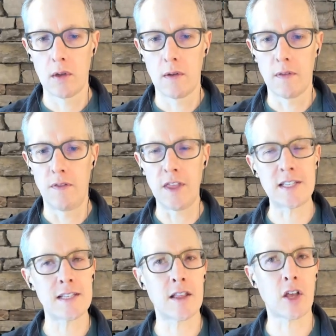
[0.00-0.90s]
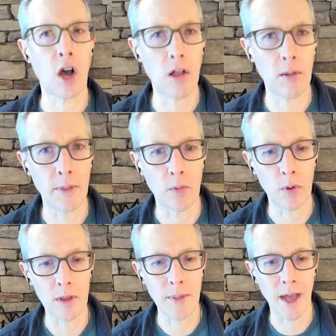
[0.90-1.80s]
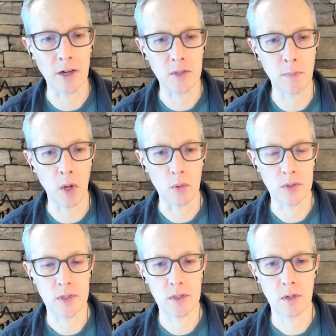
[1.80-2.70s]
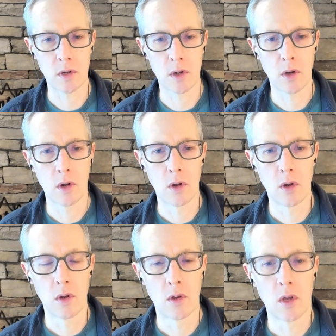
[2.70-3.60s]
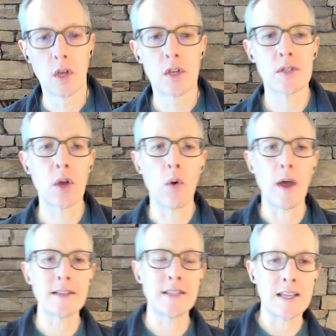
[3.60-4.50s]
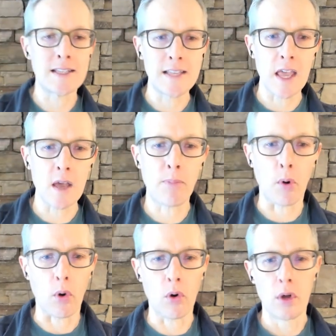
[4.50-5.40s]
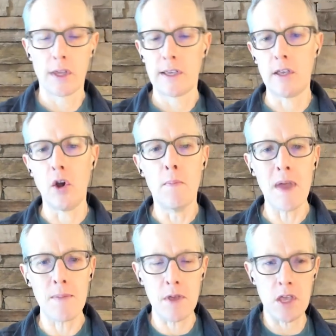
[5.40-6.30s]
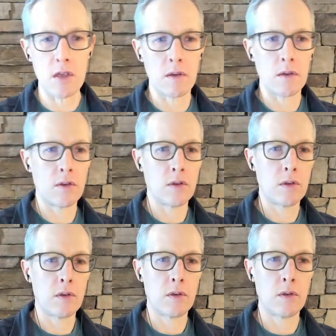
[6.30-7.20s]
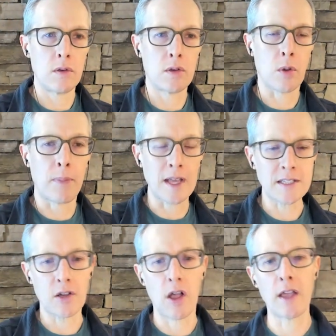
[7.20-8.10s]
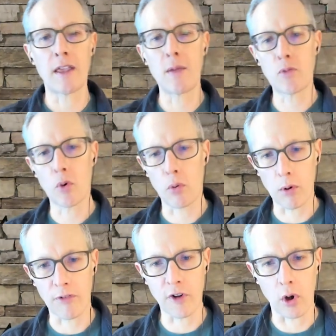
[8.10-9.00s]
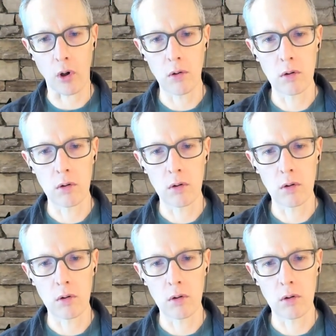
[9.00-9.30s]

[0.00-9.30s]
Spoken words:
This is the column that really matters most. So as an example, maybe your best client came through a referral